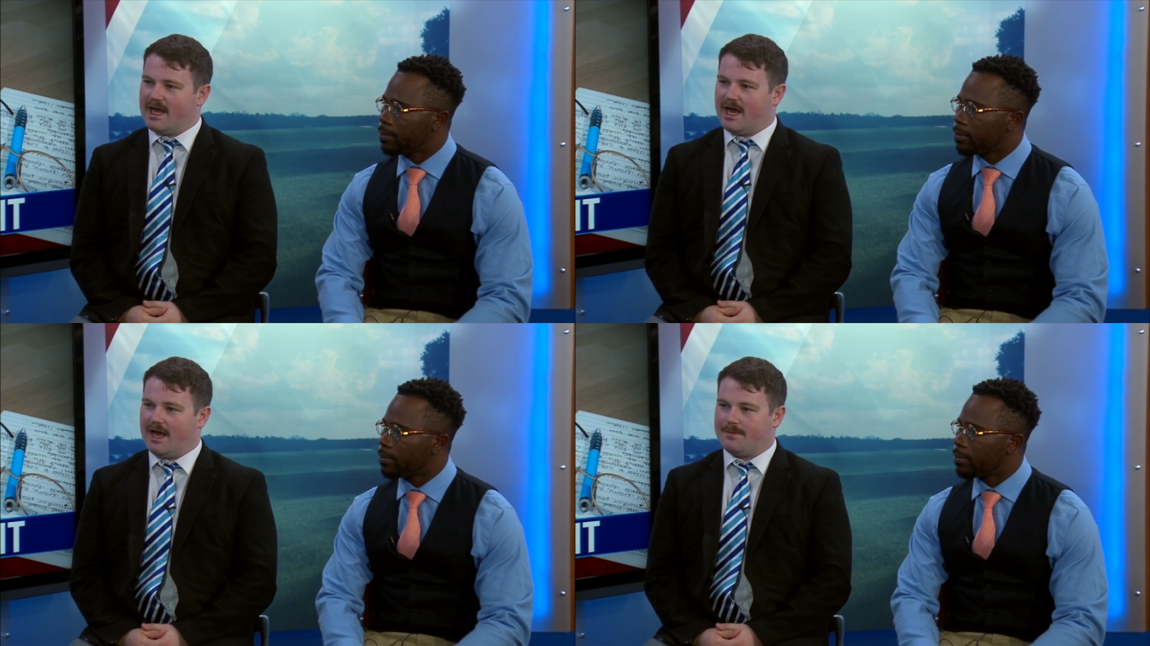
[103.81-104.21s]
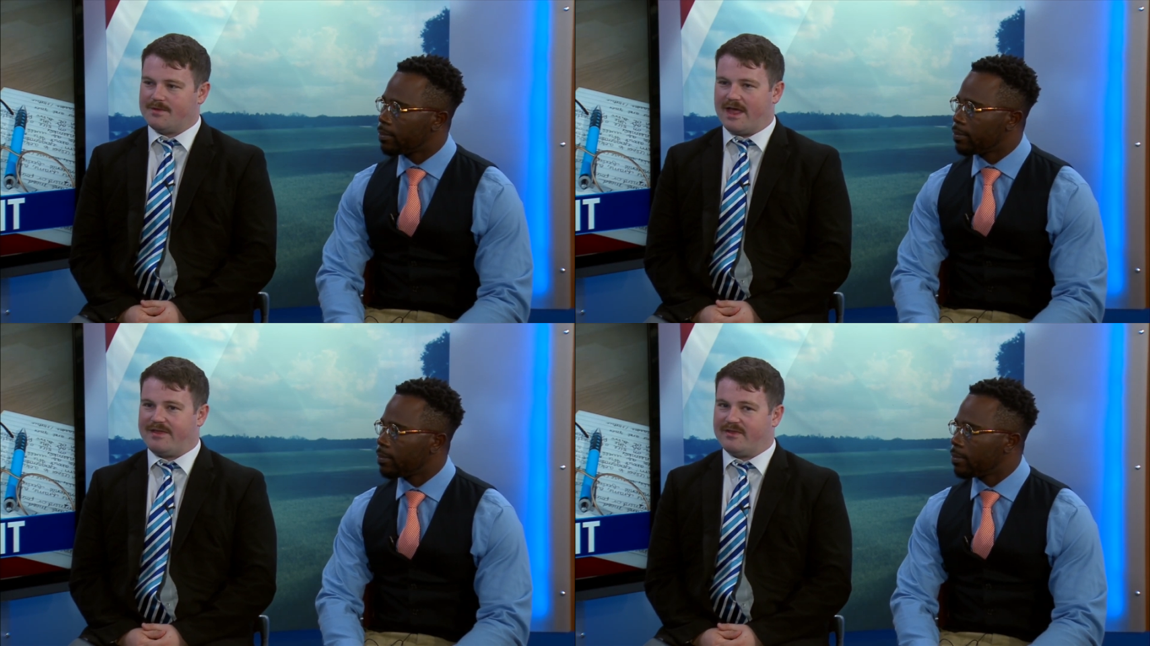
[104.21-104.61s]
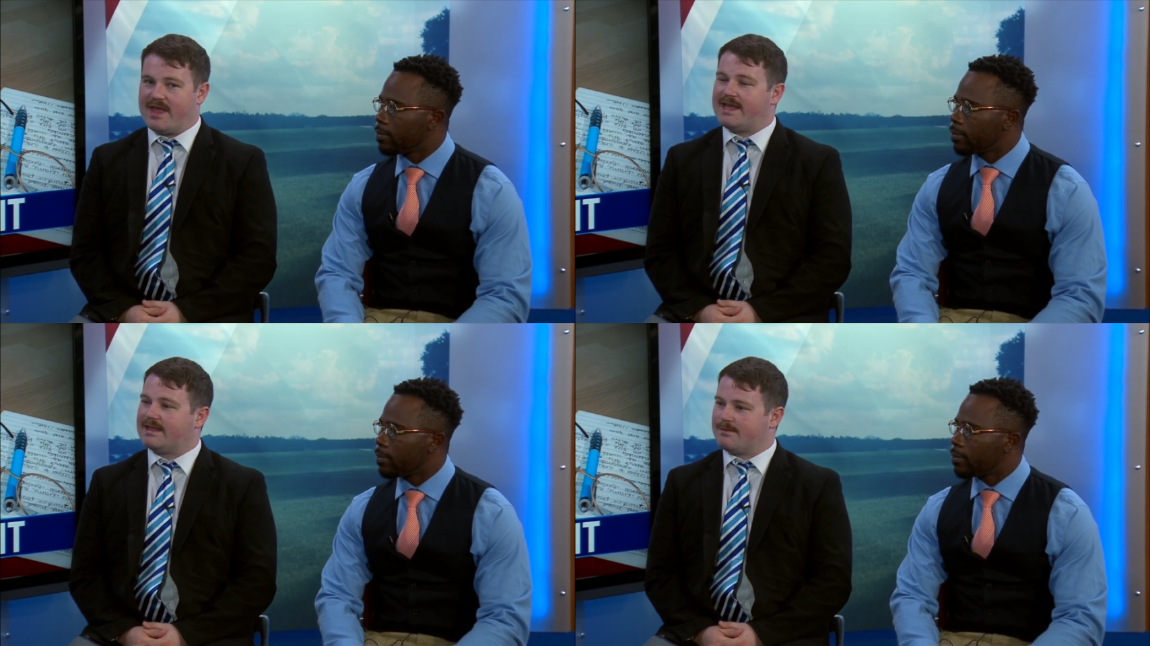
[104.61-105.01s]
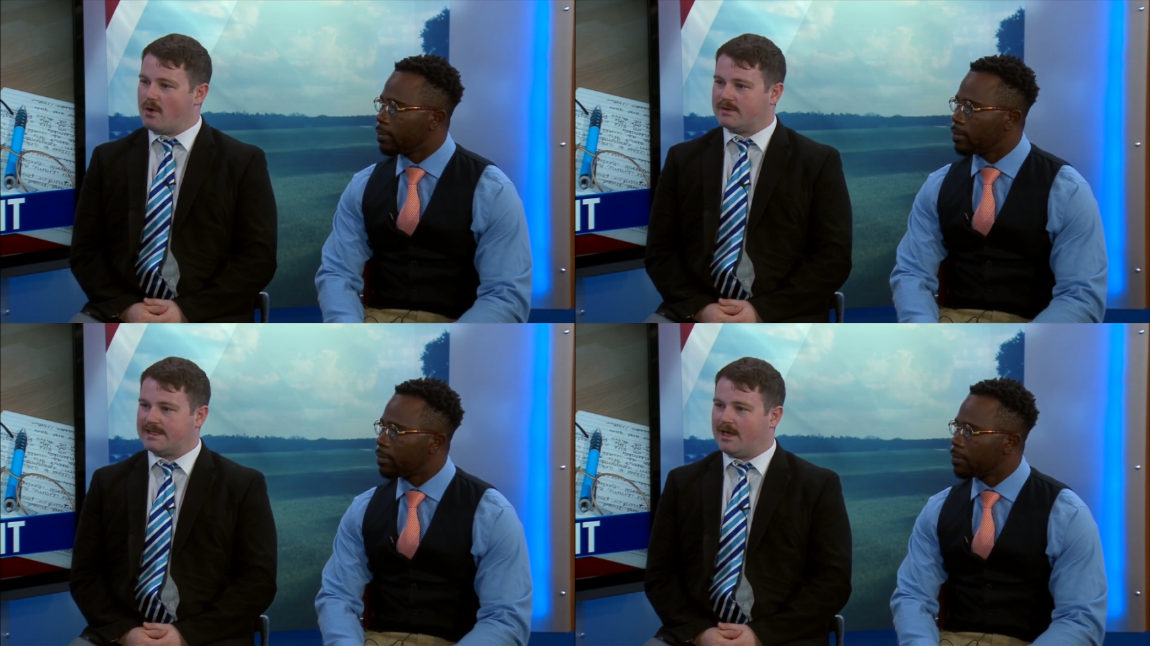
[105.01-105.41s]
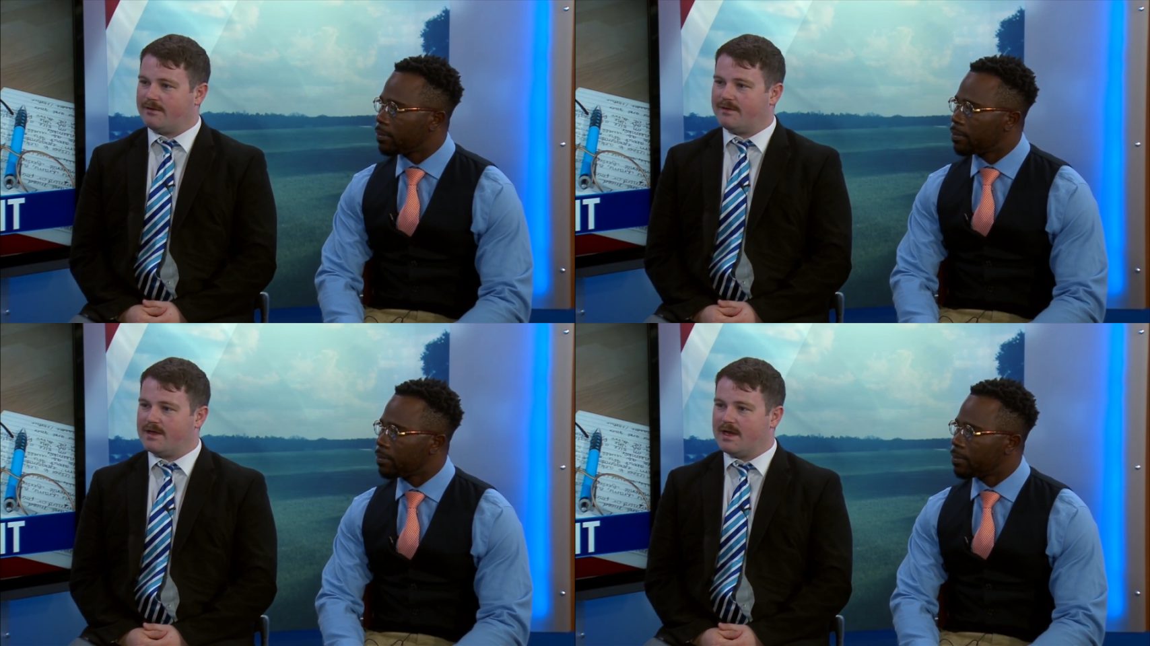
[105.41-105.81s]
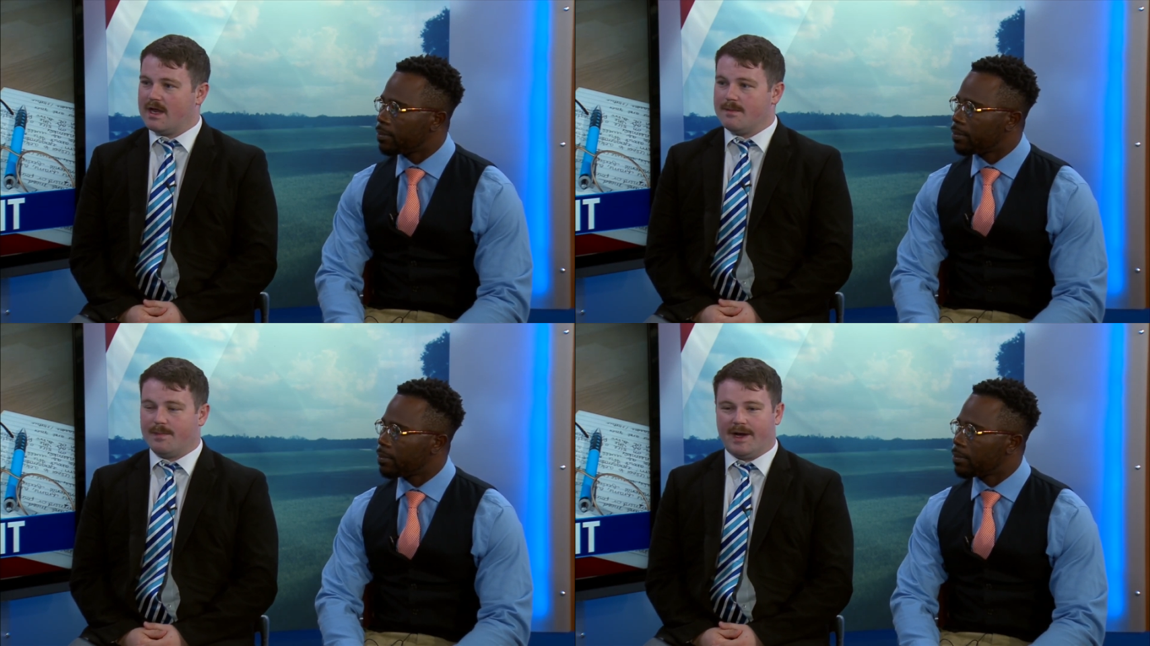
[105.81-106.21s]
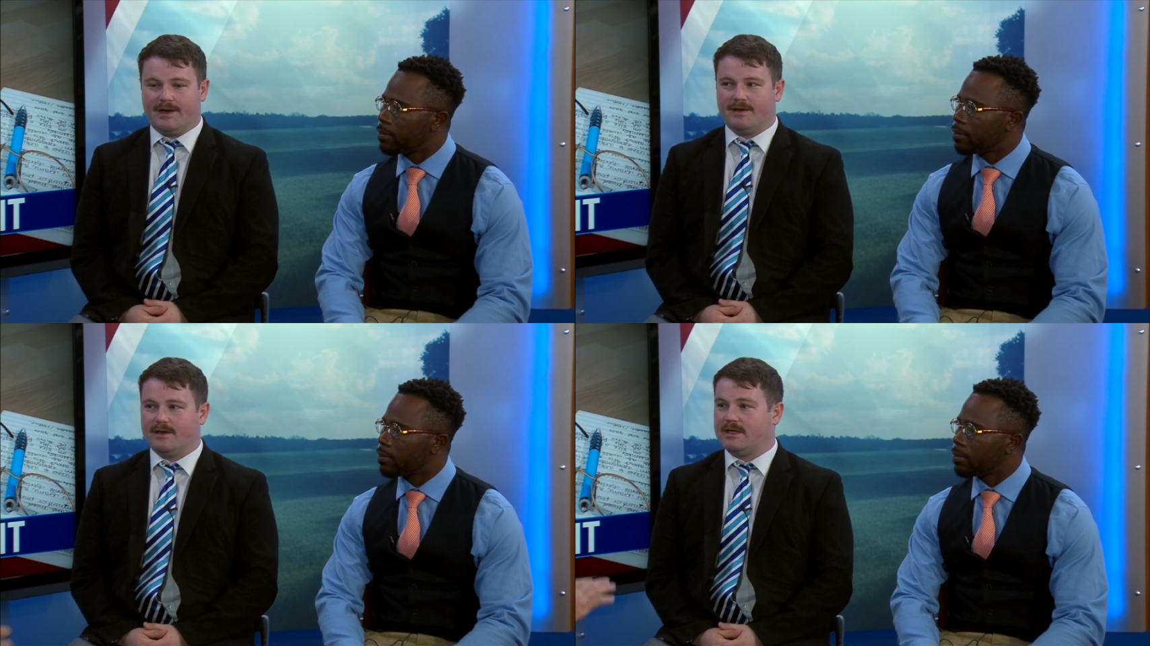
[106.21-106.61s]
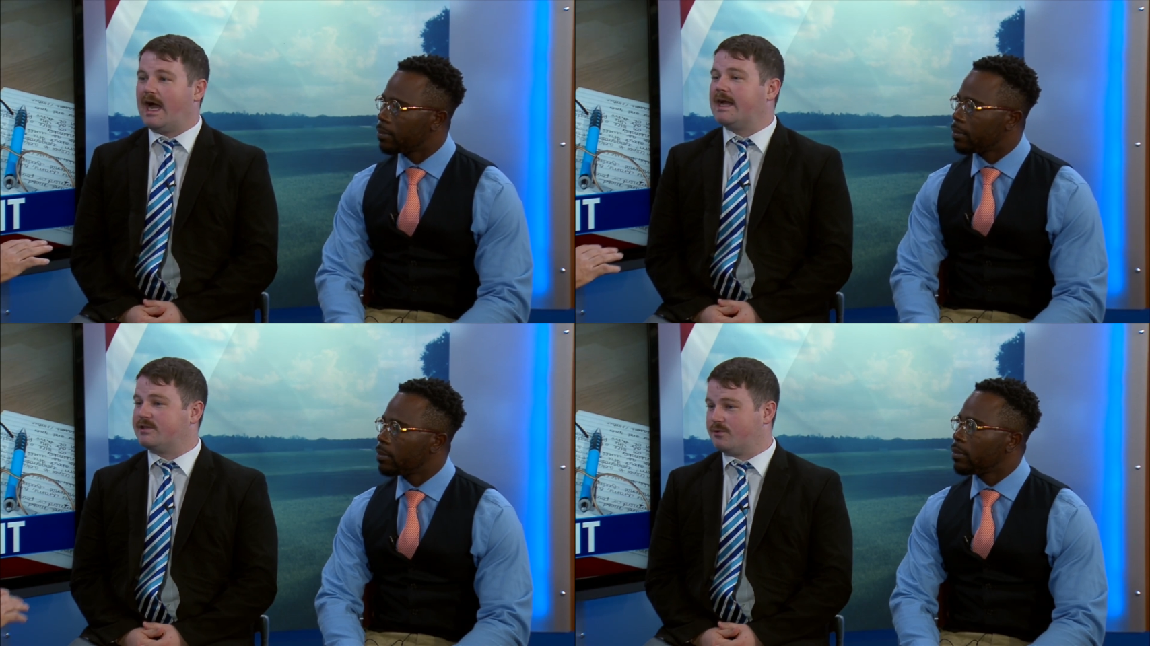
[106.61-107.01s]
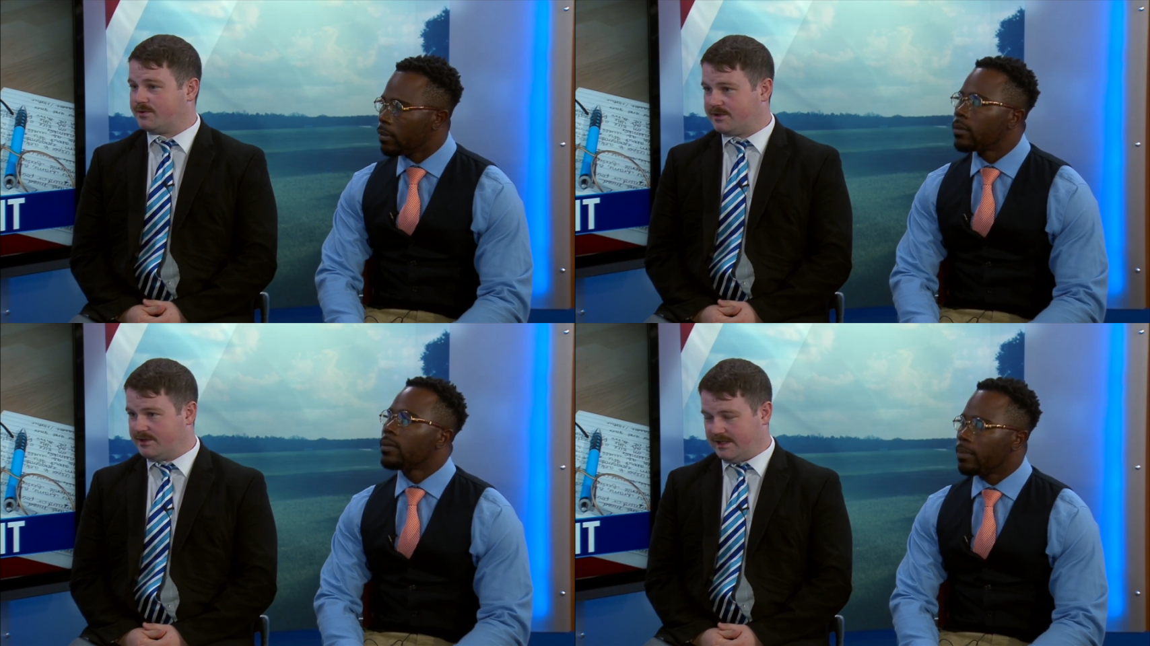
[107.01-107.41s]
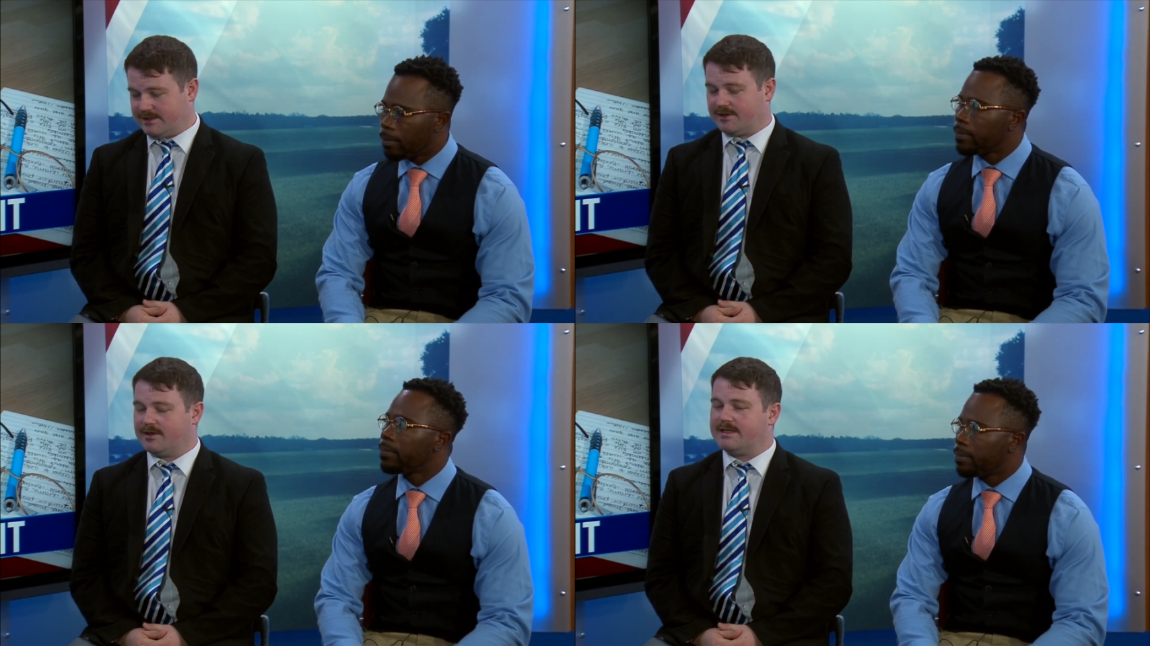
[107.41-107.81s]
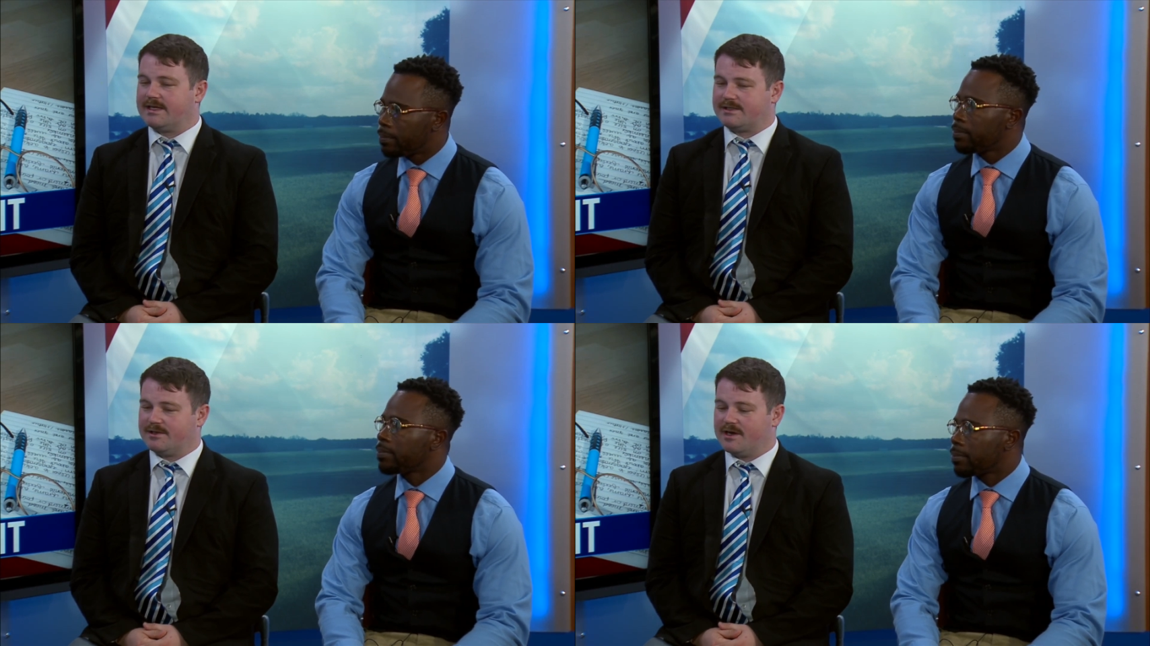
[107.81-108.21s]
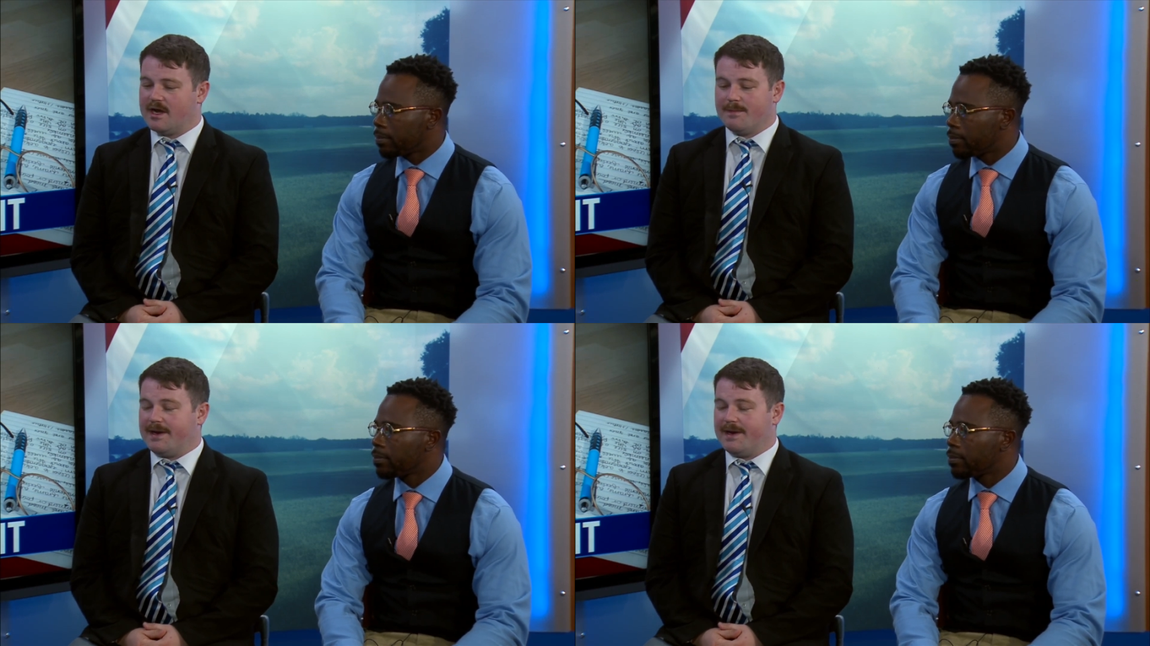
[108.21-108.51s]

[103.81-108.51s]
Speaker 1: Um, I think they get the most out of it. High school, high, high school, school yes yeah. sir, yes sir.